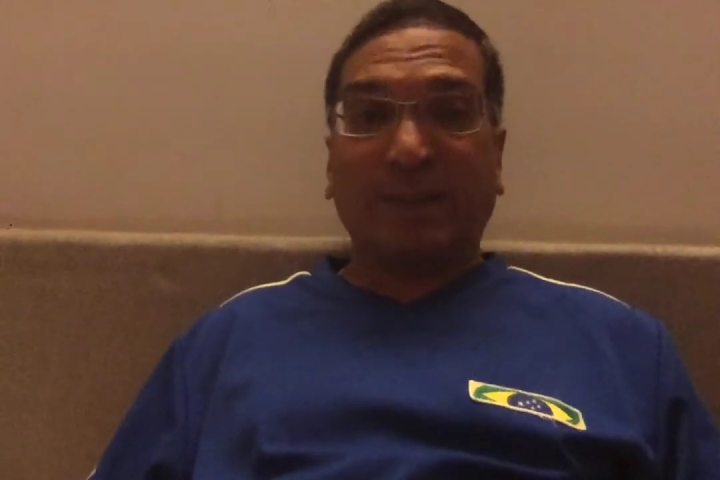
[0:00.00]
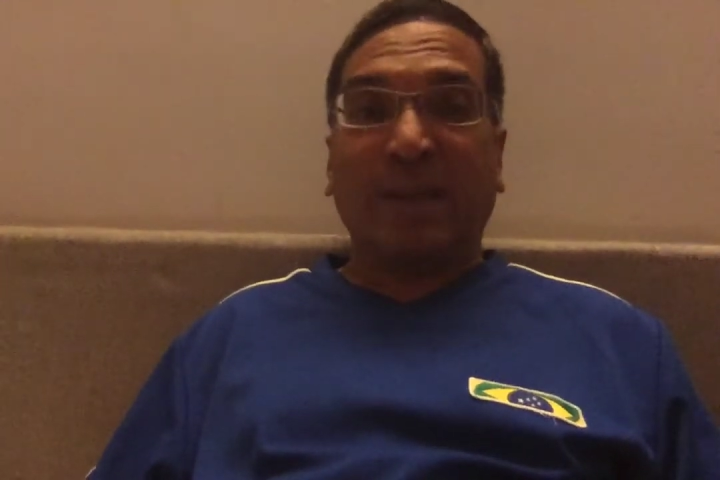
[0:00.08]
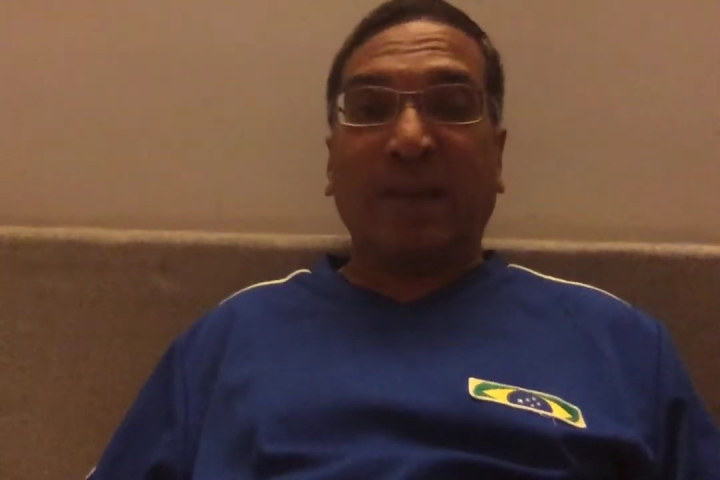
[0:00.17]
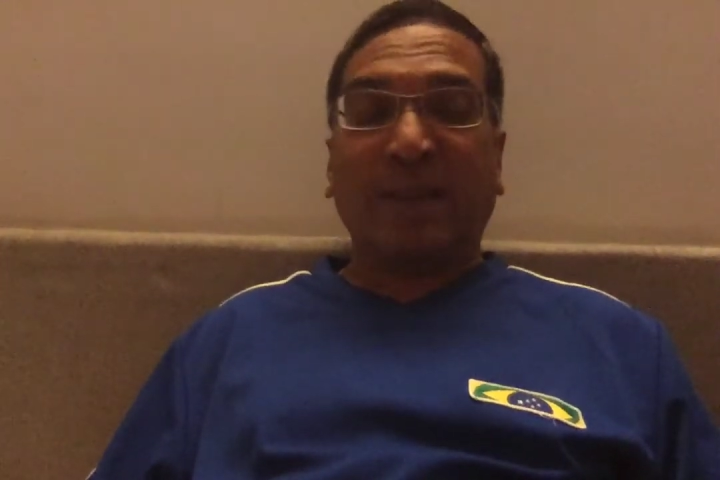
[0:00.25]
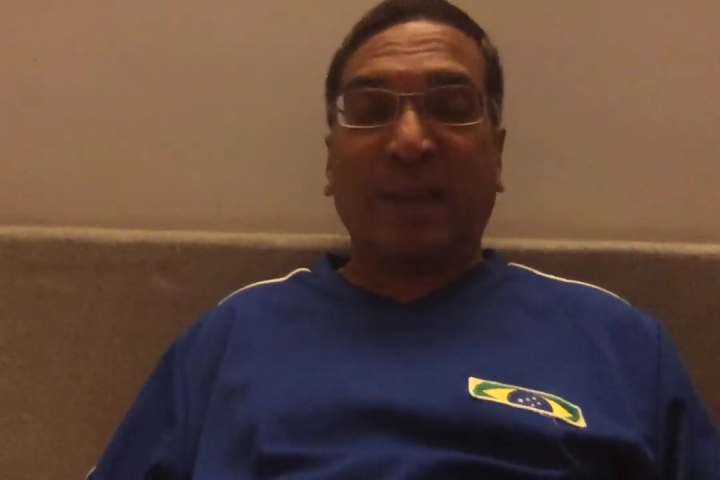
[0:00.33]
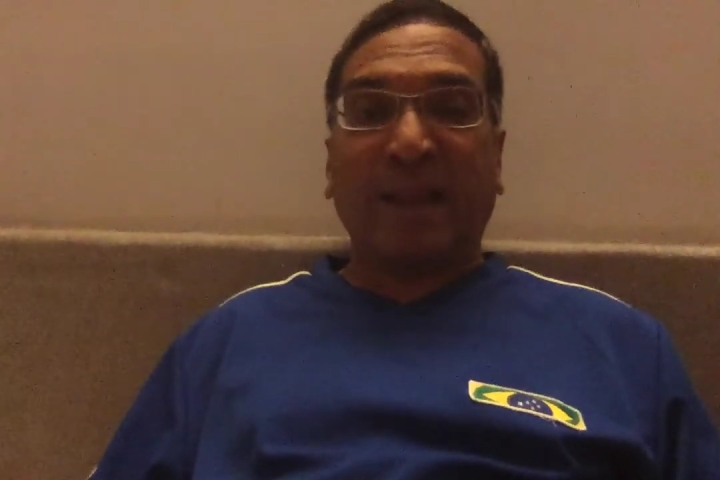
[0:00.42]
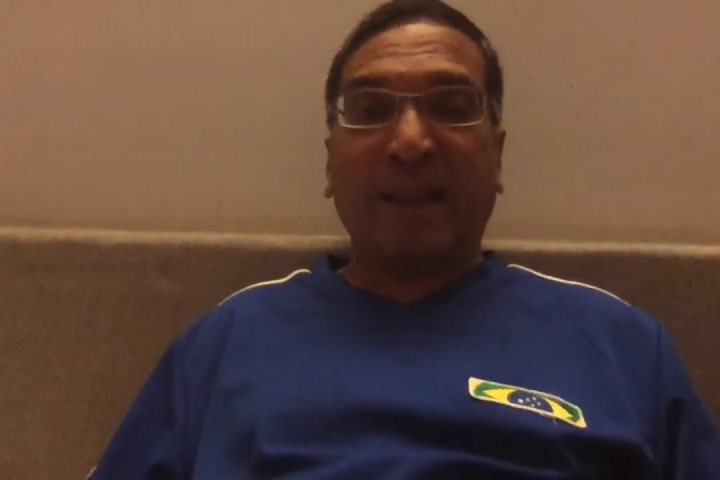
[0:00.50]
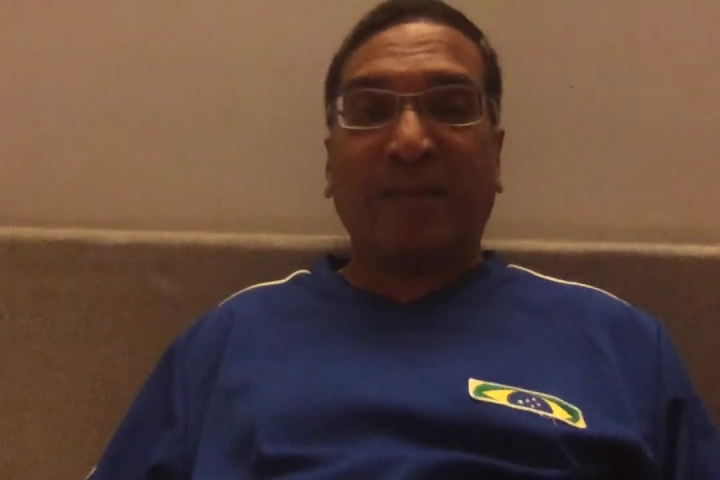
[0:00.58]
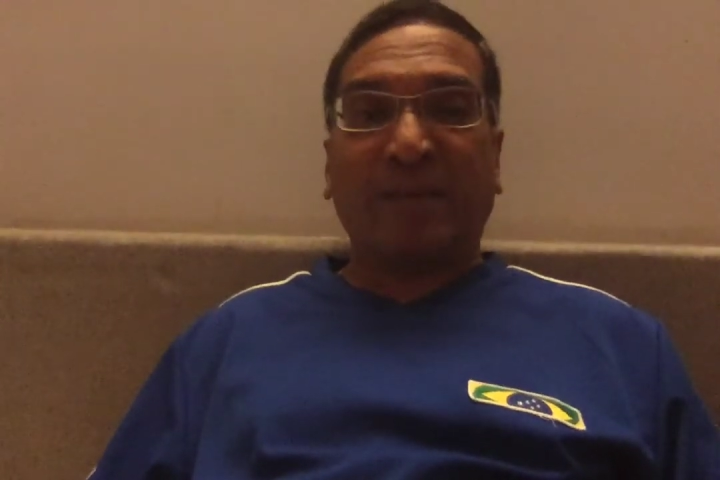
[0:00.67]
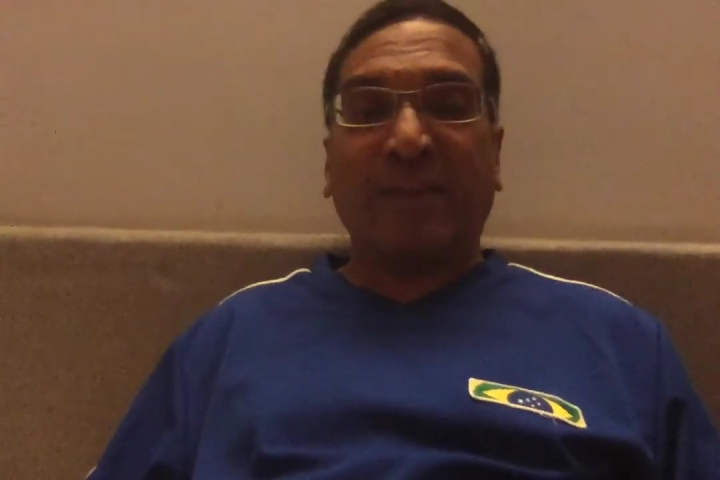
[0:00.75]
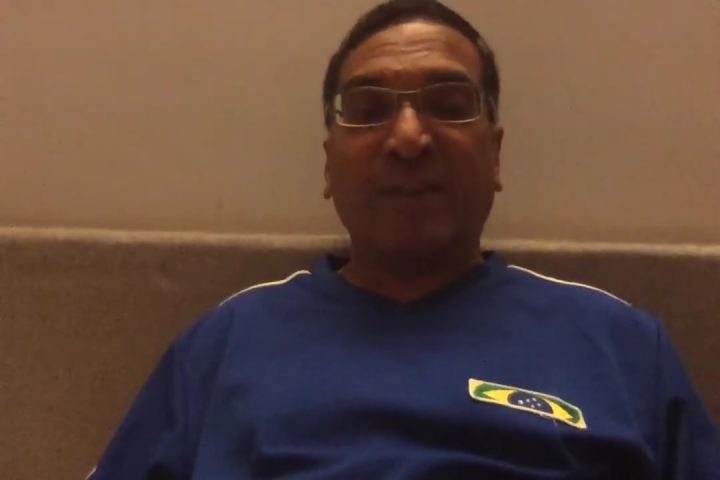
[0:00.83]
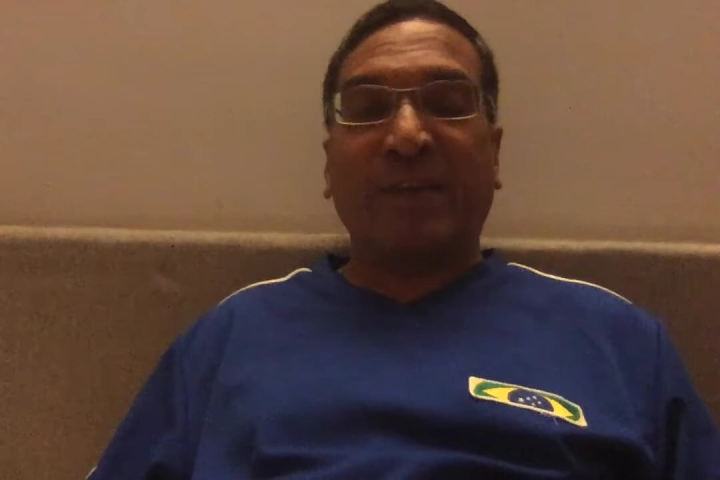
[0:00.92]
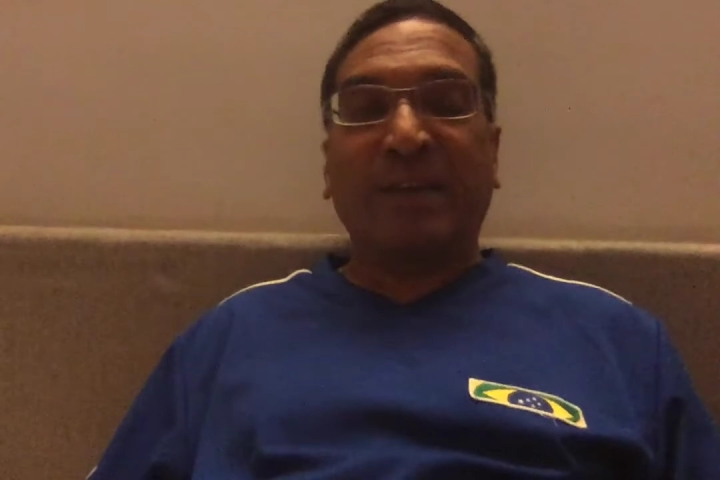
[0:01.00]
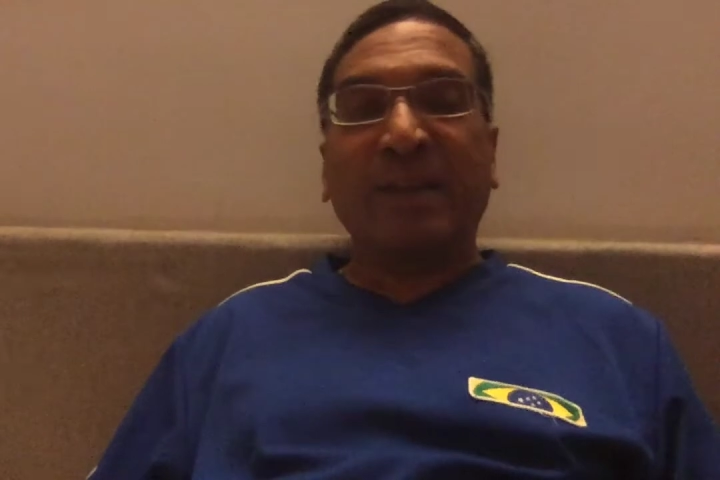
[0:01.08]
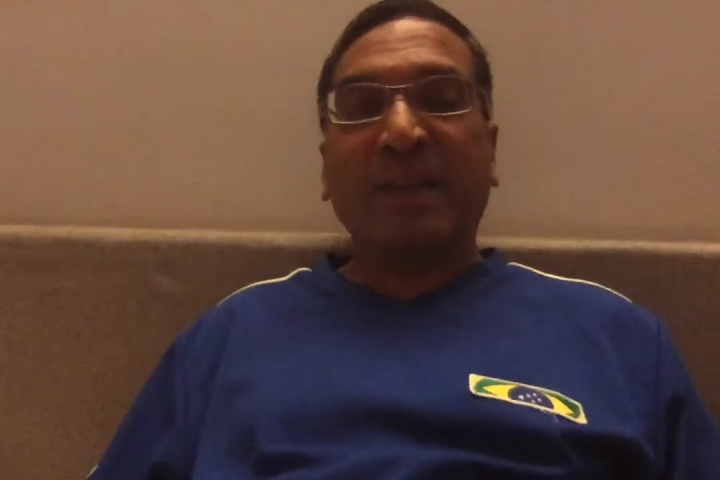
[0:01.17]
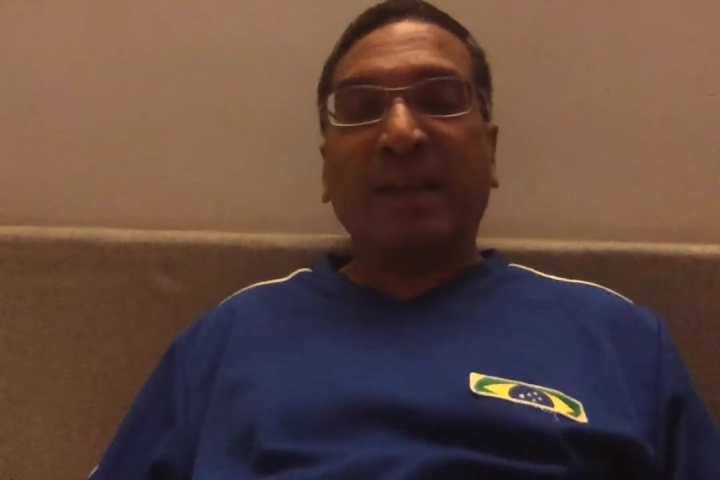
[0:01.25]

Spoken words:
got that kind of return,